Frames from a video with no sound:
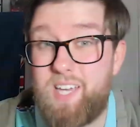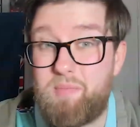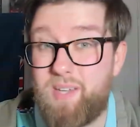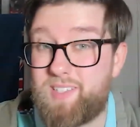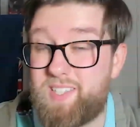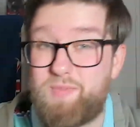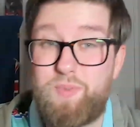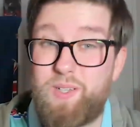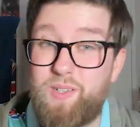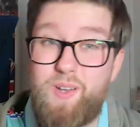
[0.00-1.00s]
it because they've
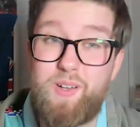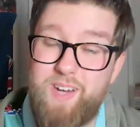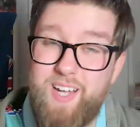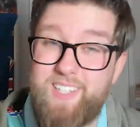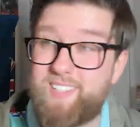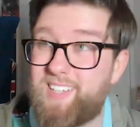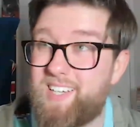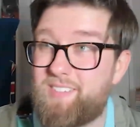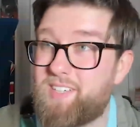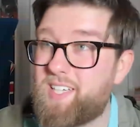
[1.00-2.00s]
won a lot of
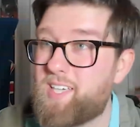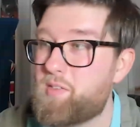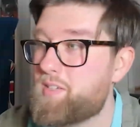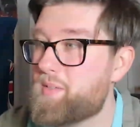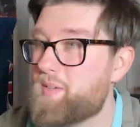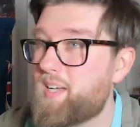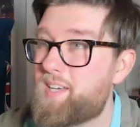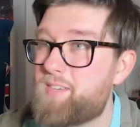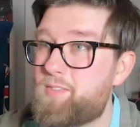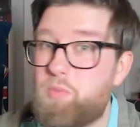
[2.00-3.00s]
recently, and I think it'd do
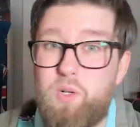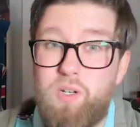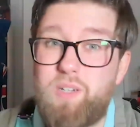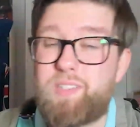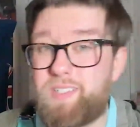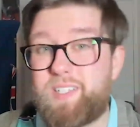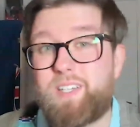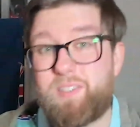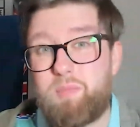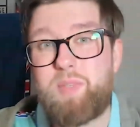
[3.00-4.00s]
football good to
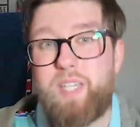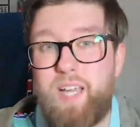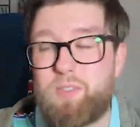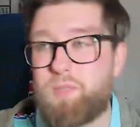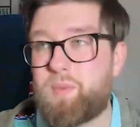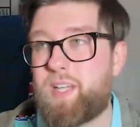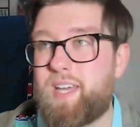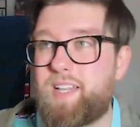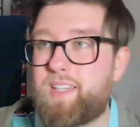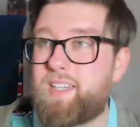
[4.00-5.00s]
see somebody else win at
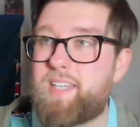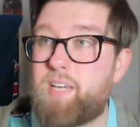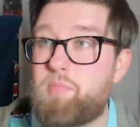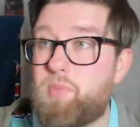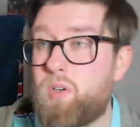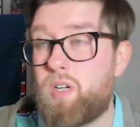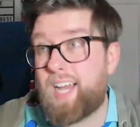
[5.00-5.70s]
the end of the day. But